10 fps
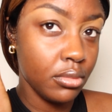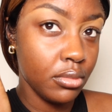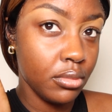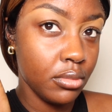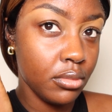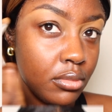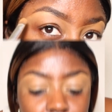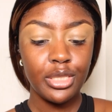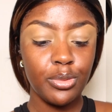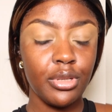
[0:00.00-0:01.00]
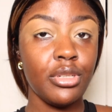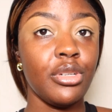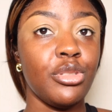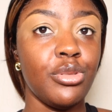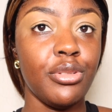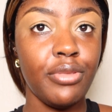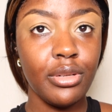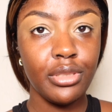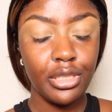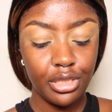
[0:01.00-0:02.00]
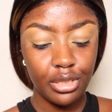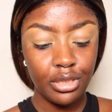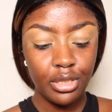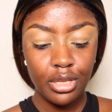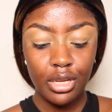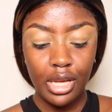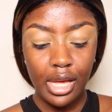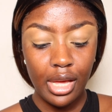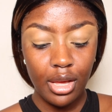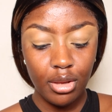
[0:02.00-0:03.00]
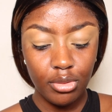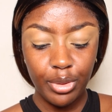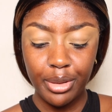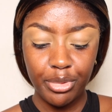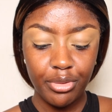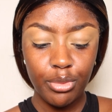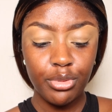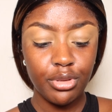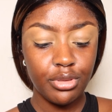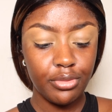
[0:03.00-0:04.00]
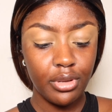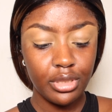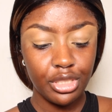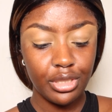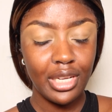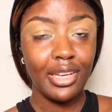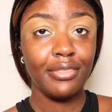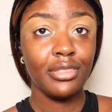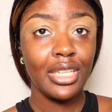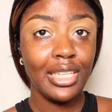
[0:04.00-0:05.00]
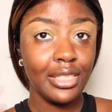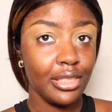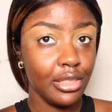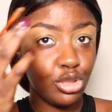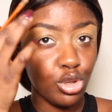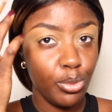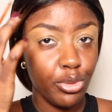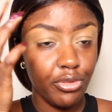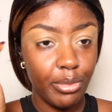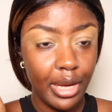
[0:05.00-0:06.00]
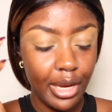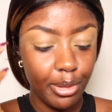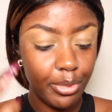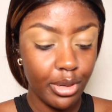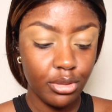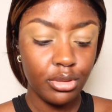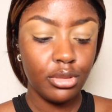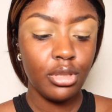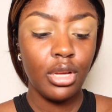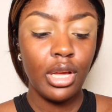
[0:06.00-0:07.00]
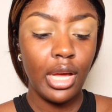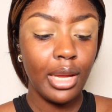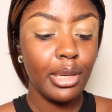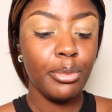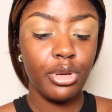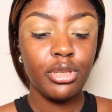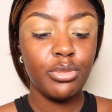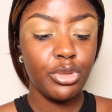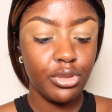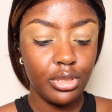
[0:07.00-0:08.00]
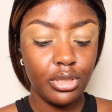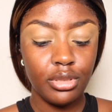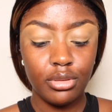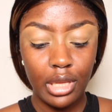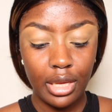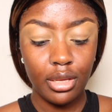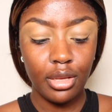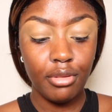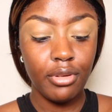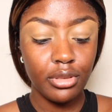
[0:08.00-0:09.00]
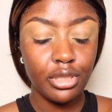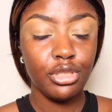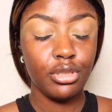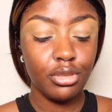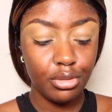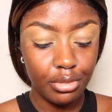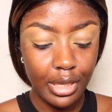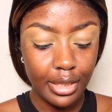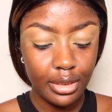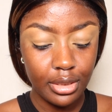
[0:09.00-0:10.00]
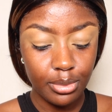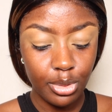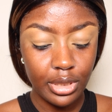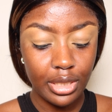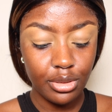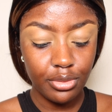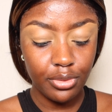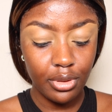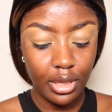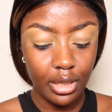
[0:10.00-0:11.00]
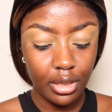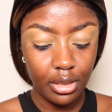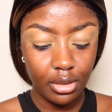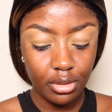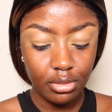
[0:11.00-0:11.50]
So up next, we're gonna go to the foundation. Wait, before we go to the foundation, I haven't cleaned the top of my eyebrows, and I'm going to be using like a foundation to do that because I just feel like